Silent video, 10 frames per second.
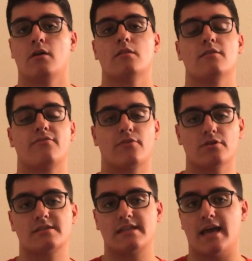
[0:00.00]
the
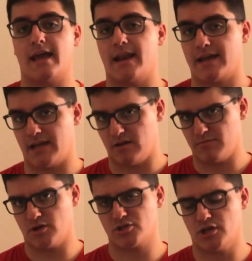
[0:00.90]
first day, and
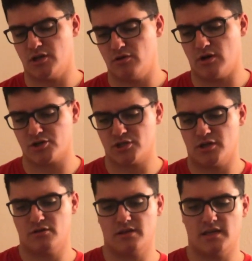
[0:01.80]
I'll show you
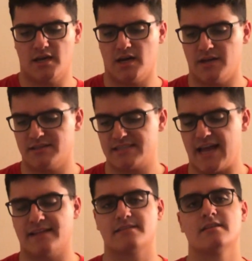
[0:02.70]
the
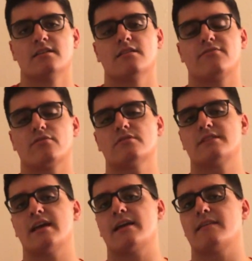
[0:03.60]
stats. The first
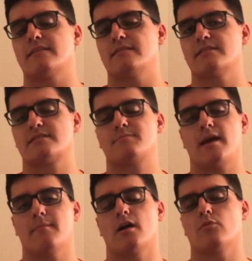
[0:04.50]
day that this
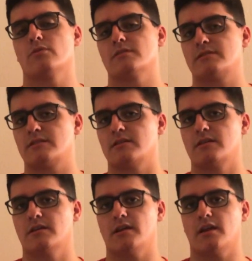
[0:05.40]
pay model was
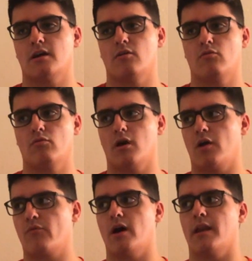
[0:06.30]

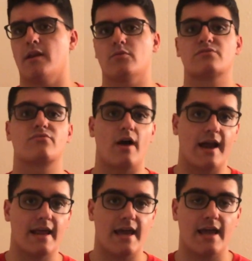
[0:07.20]
run was
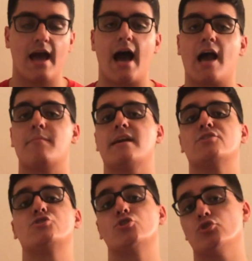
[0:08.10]
Friday. I
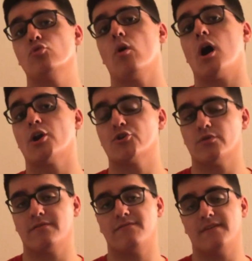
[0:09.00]
made
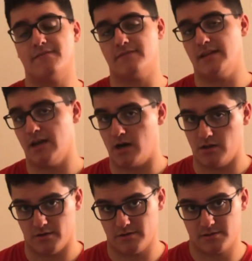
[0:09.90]

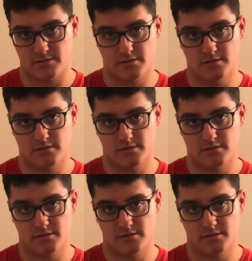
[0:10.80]
$250